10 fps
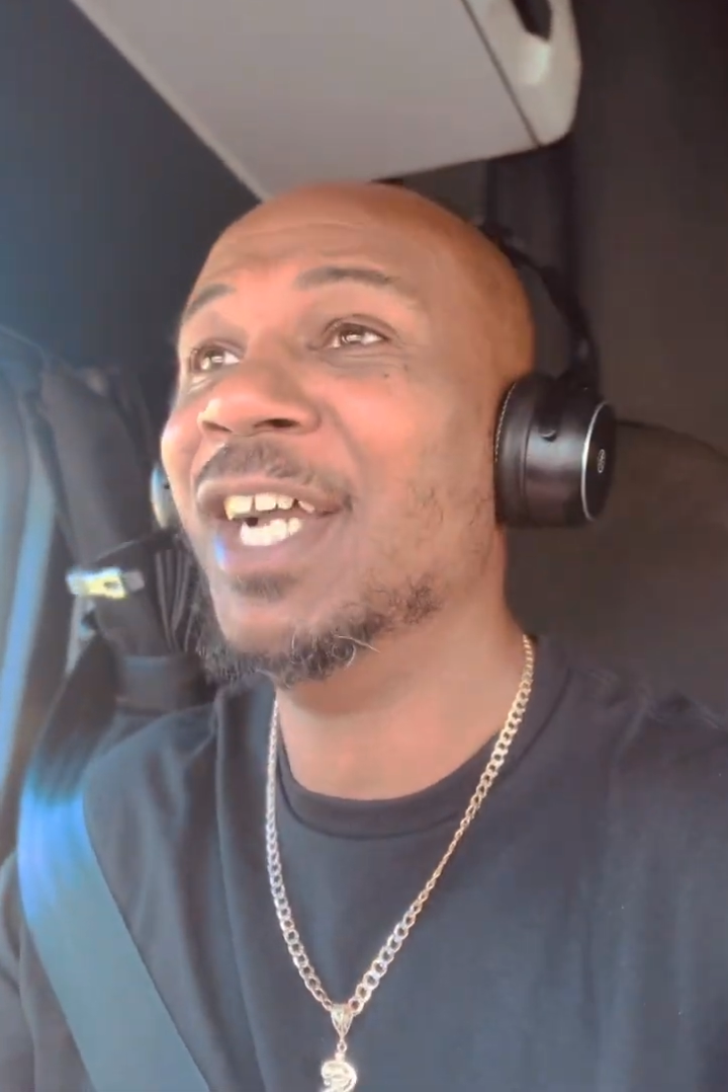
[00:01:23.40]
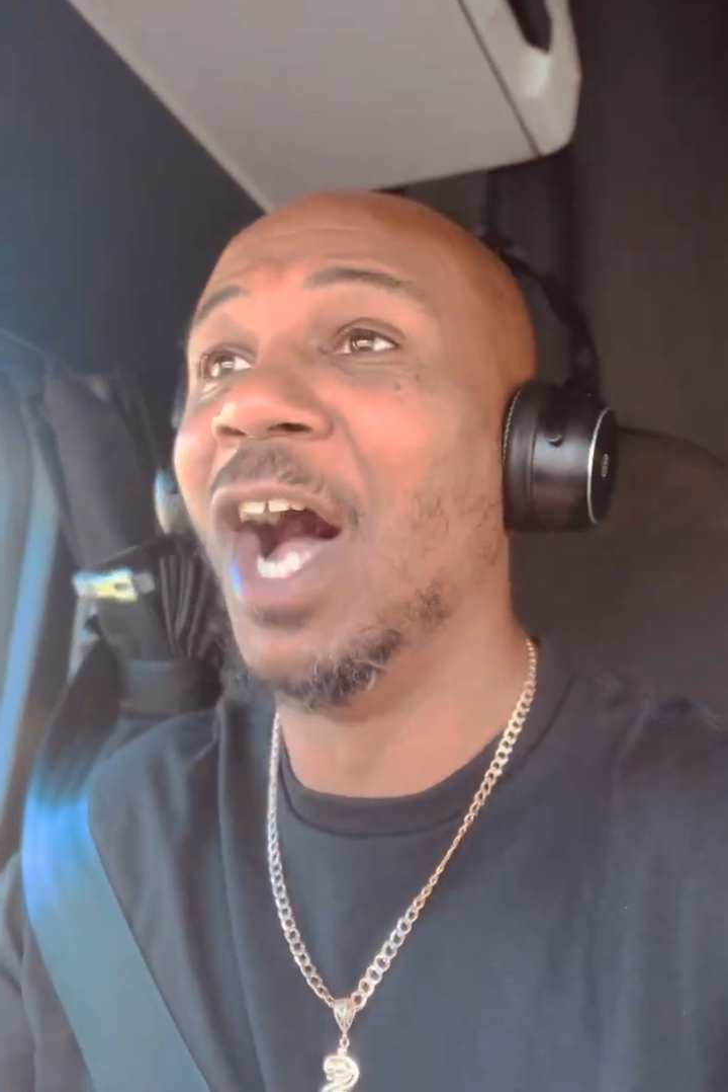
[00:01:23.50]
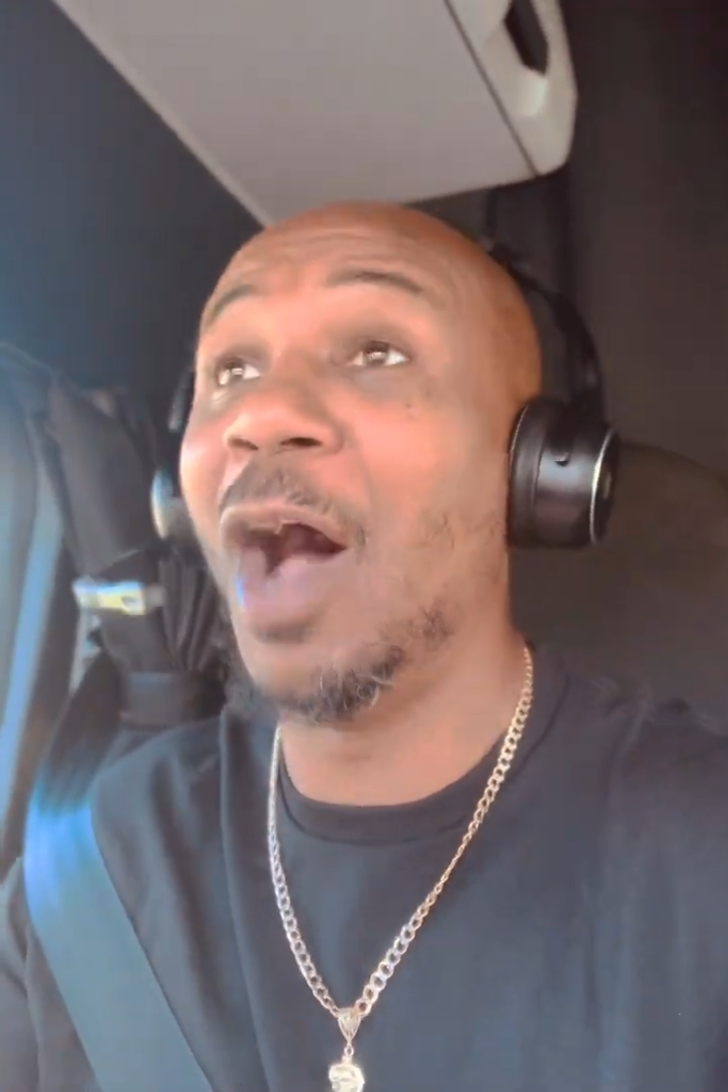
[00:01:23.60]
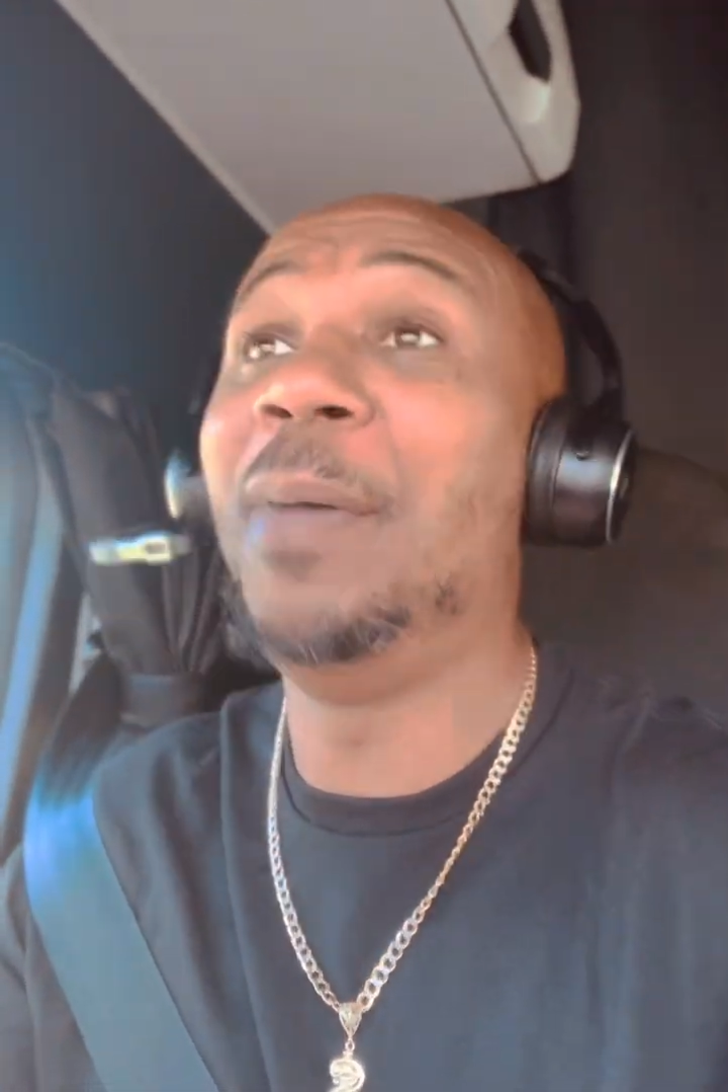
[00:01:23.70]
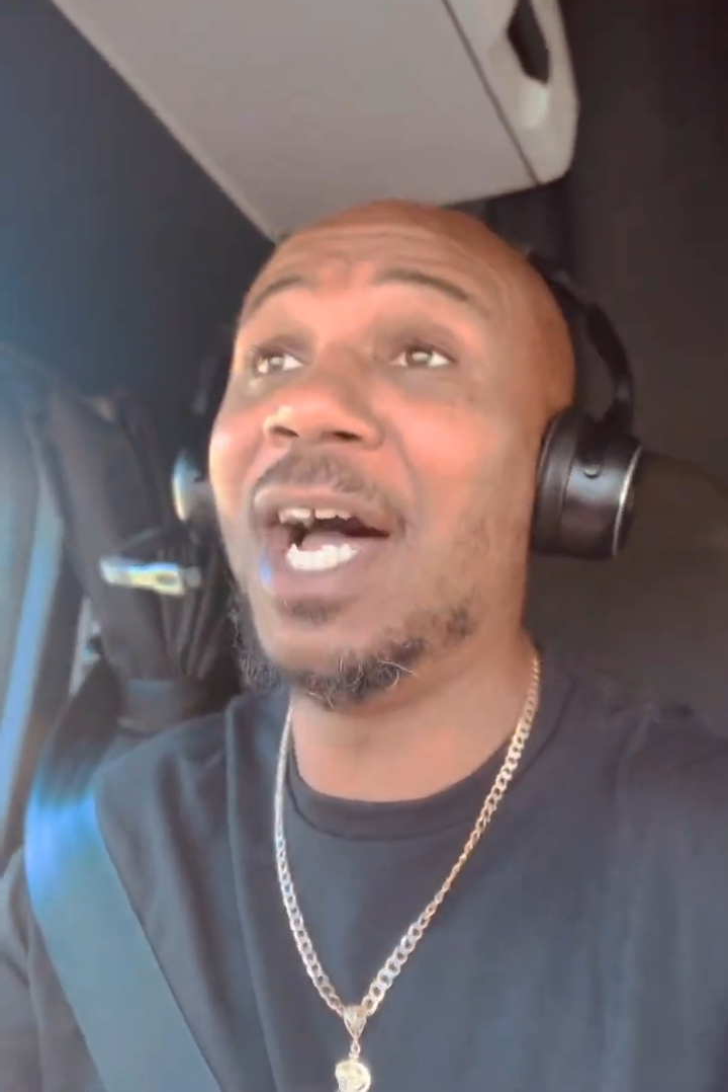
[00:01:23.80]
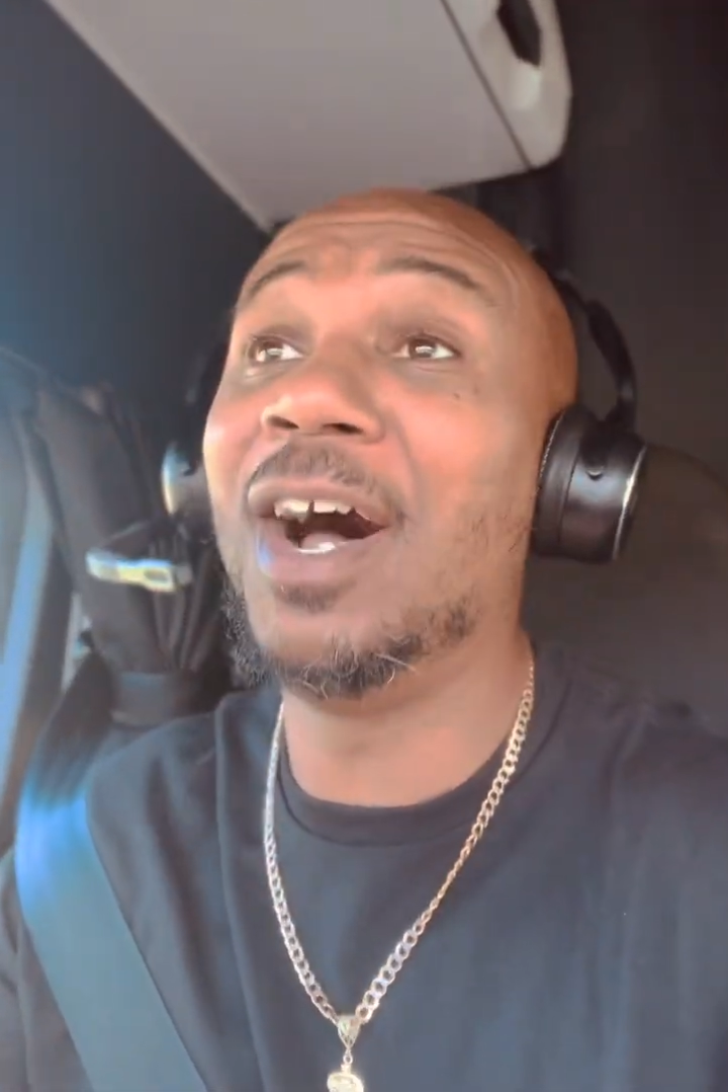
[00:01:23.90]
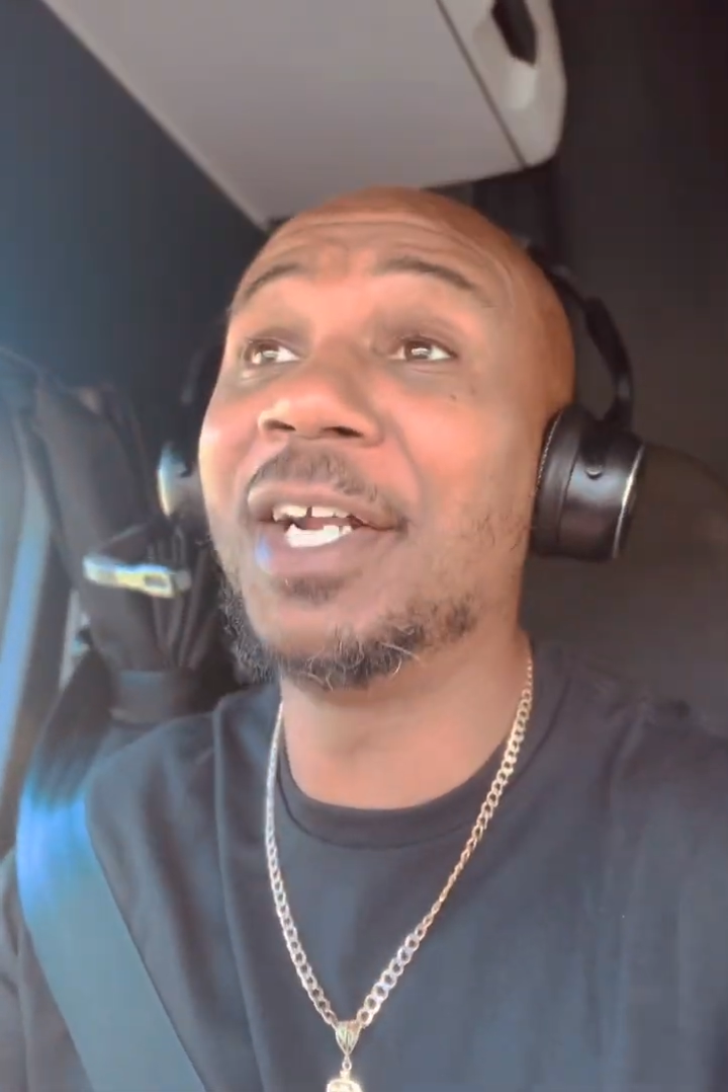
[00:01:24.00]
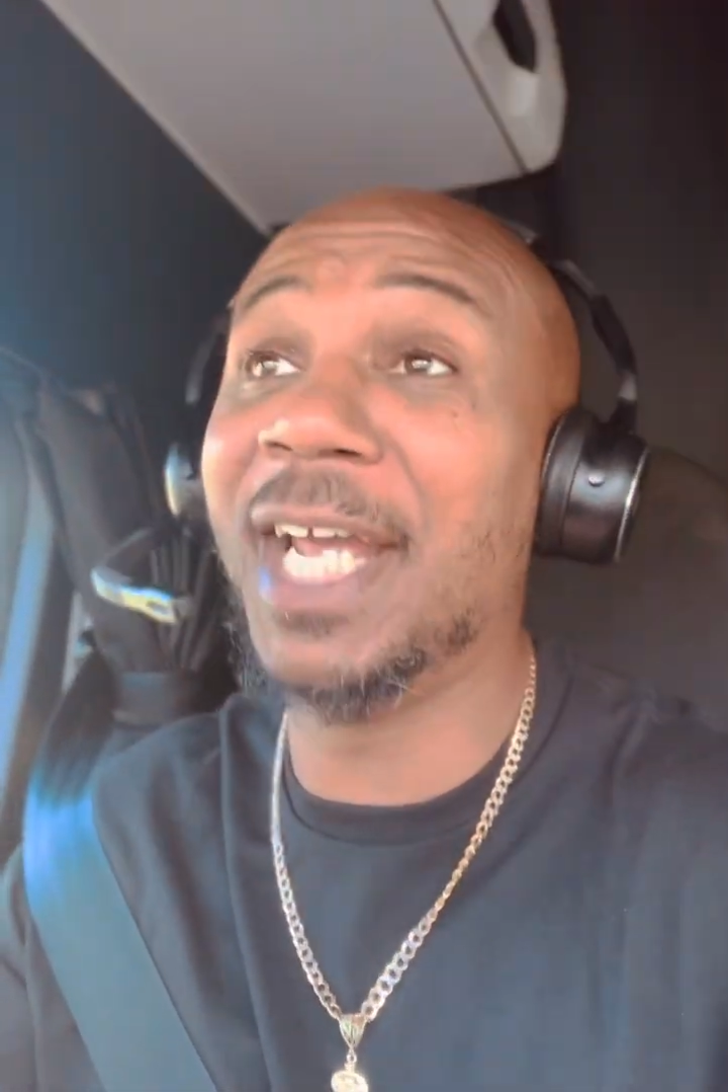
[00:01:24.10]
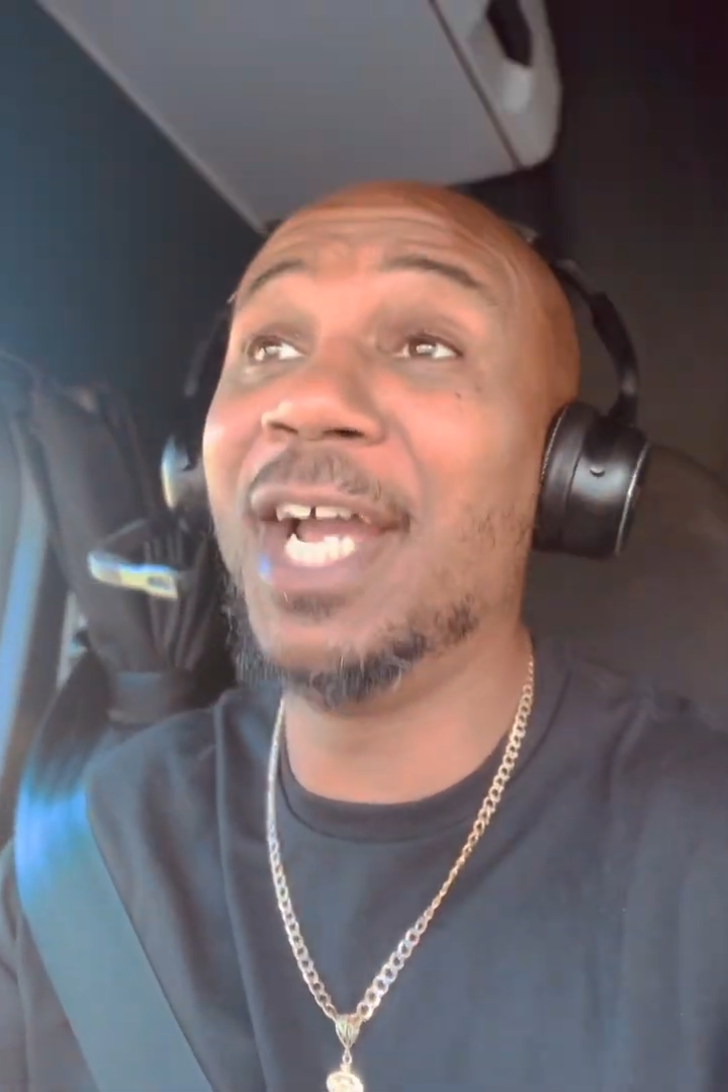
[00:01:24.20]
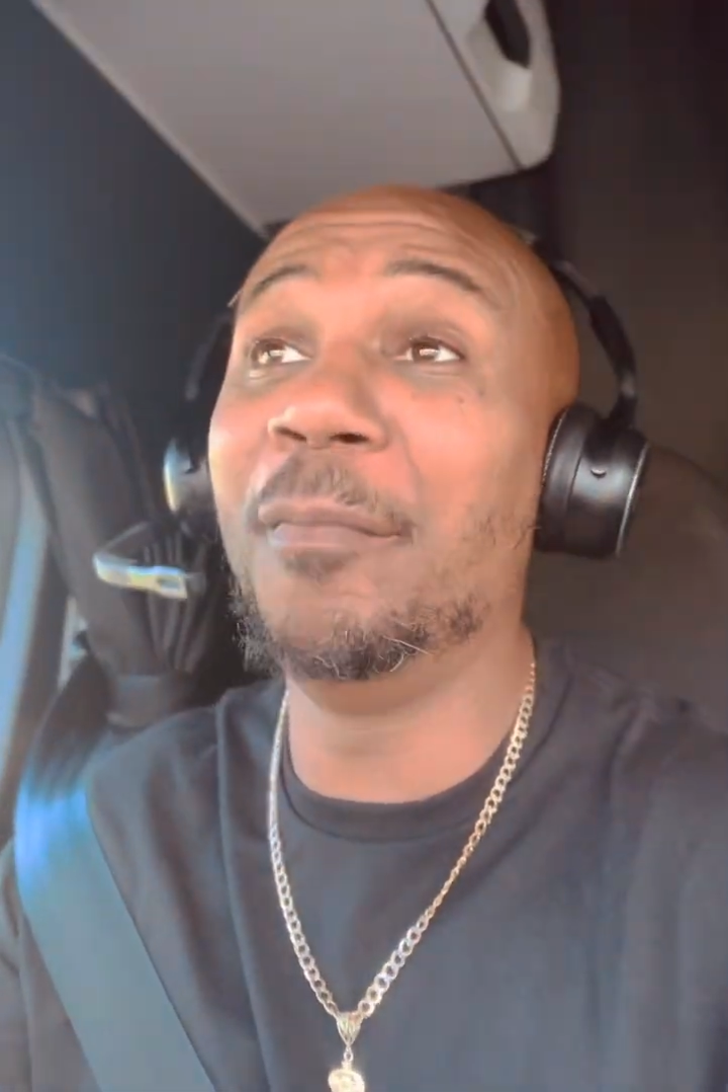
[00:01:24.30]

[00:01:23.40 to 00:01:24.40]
about her damn